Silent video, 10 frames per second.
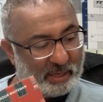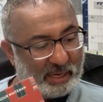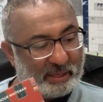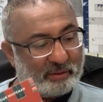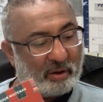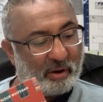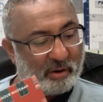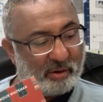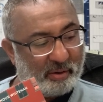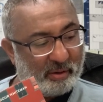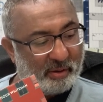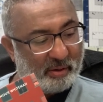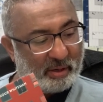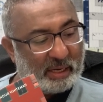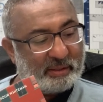It's her
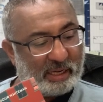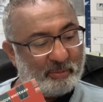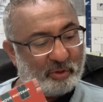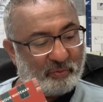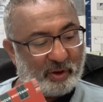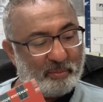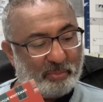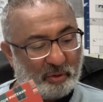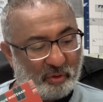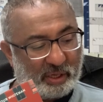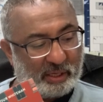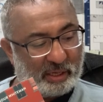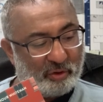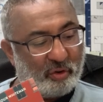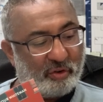attempts to find belonging
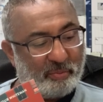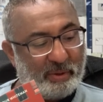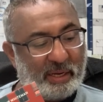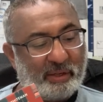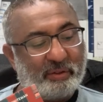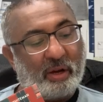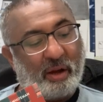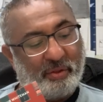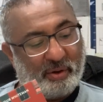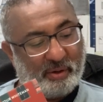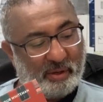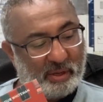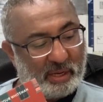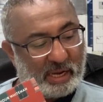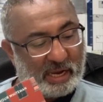and not remain as the other,
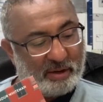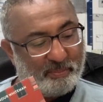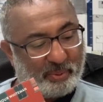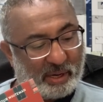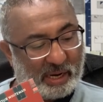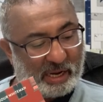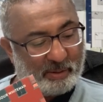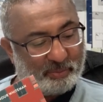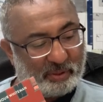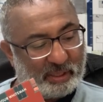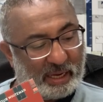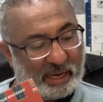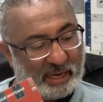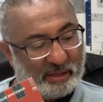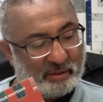and perhaps in the
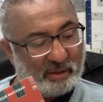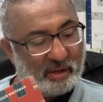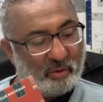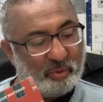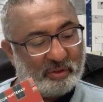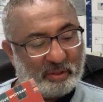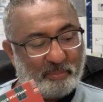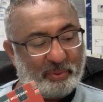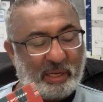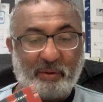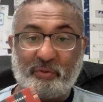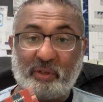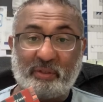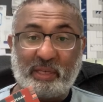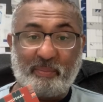end, we simply have to
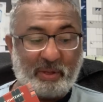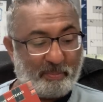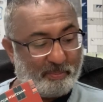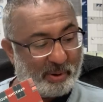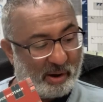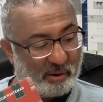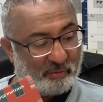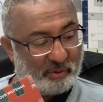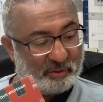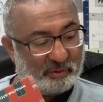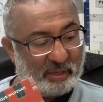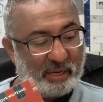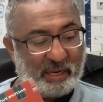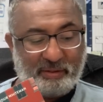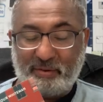accept that part of us
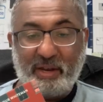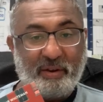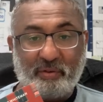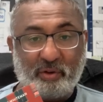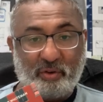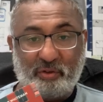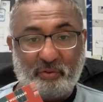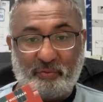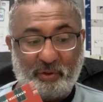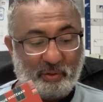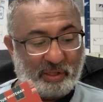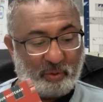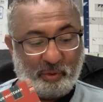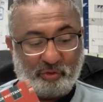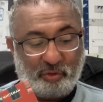is never going to feel
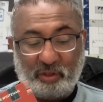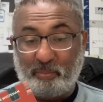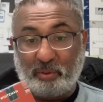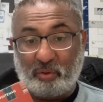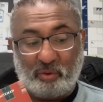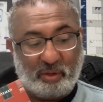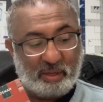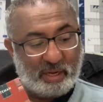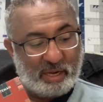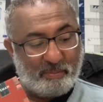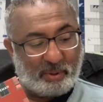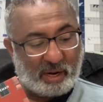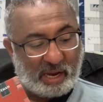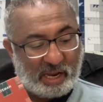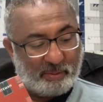that we truly belong.
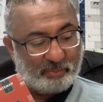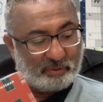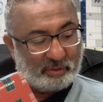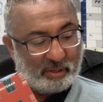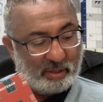Perhaps